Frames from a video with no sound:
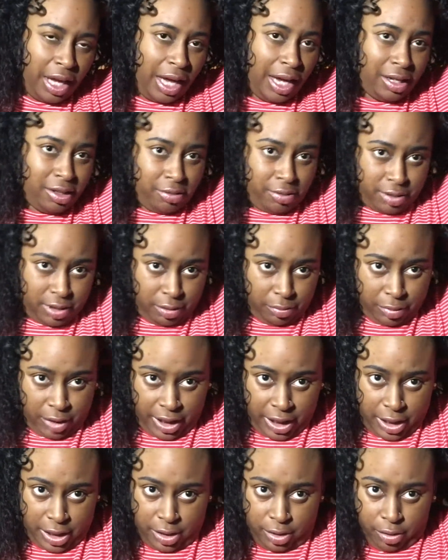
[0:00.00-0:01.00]
I know some
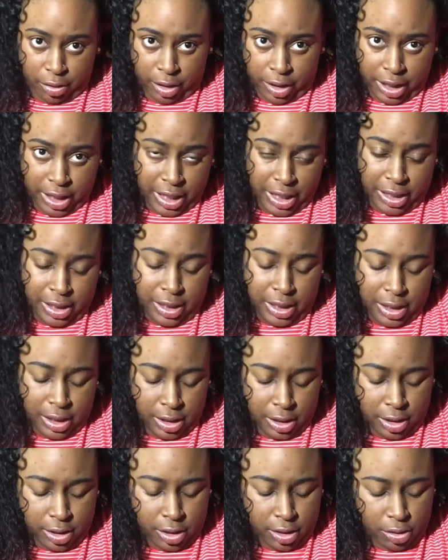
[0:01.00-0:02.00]
ladies are
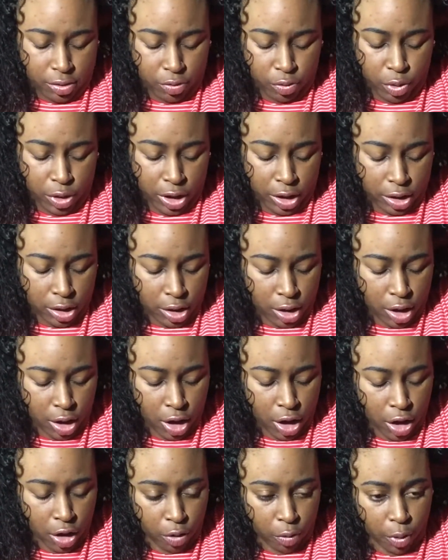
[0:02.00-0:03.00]
hesitant with
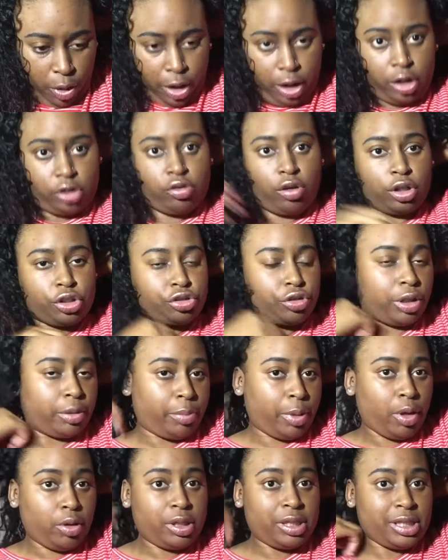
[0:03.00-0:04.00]
wearing drawstring
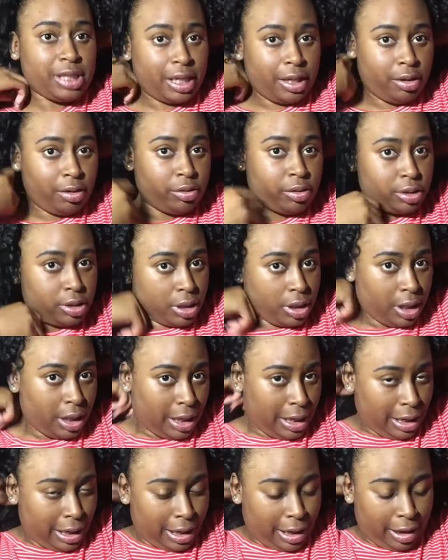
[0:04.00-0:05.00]
ponytails
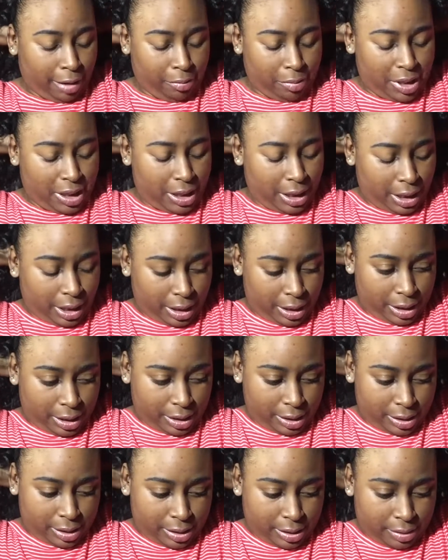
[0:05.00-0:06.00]

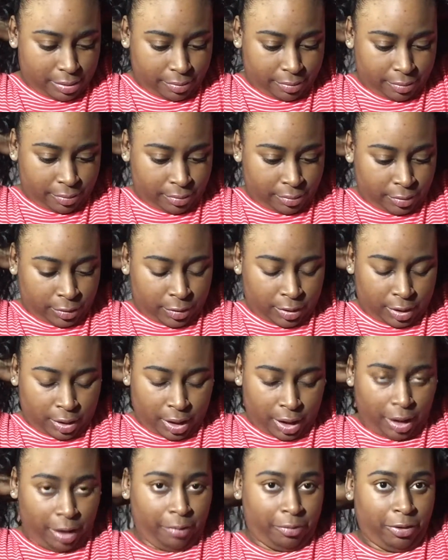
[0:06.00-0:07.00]
because
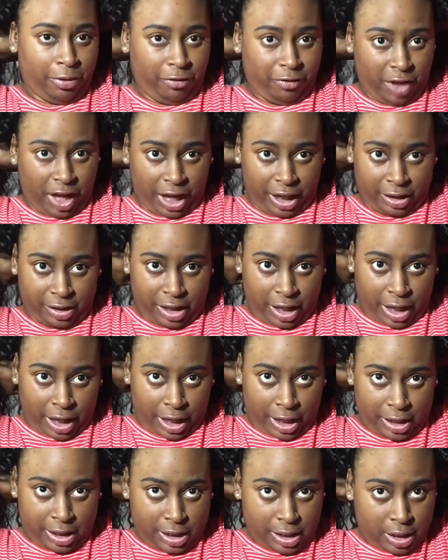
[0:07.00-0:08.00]
of the fact
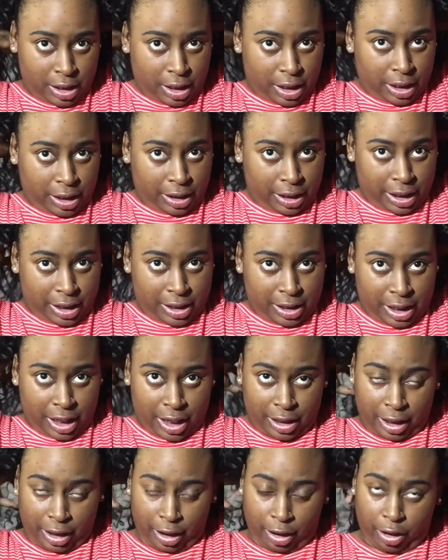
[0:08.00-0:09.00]
that they say
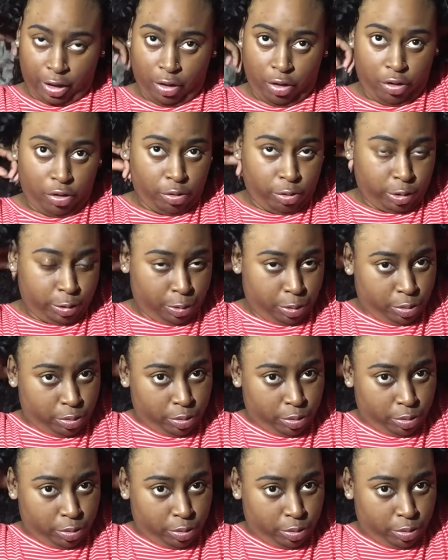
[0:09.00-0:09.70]
that the comb